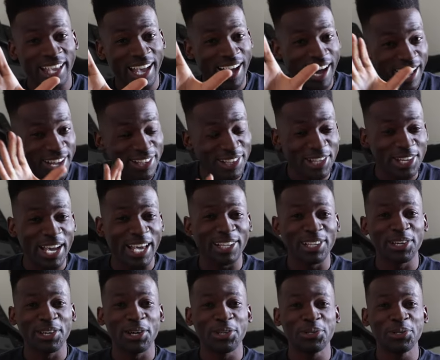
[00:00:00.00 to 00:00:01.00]
on the
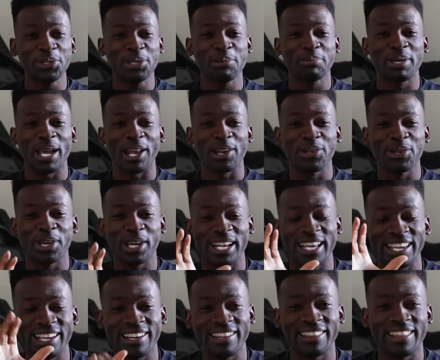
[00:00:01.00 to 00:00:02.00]
HellahGood YouTube channel, you're gonna
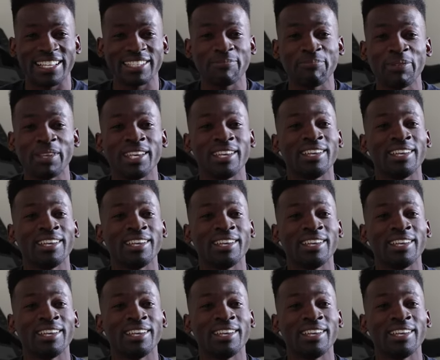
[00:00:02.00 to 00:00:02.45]
hear this.